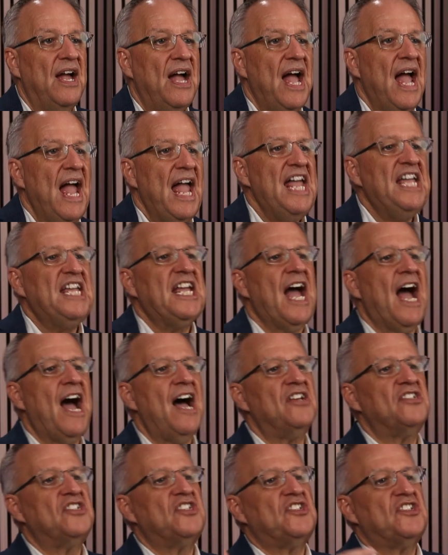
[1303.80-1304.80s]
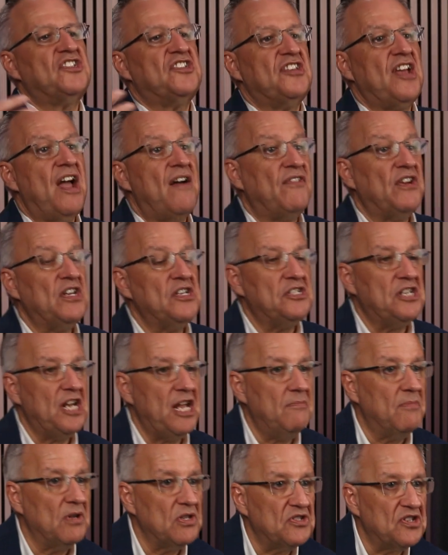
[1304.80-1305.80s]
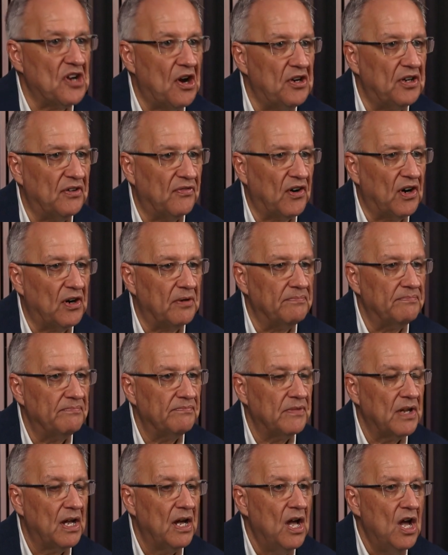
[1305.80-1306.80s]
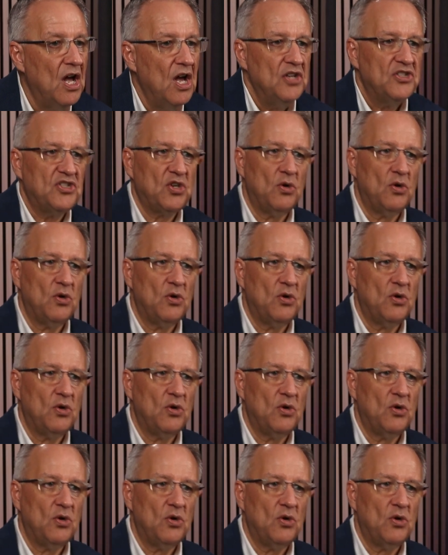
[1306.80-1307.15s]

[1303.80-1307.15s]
he cast 7 demons out of her. So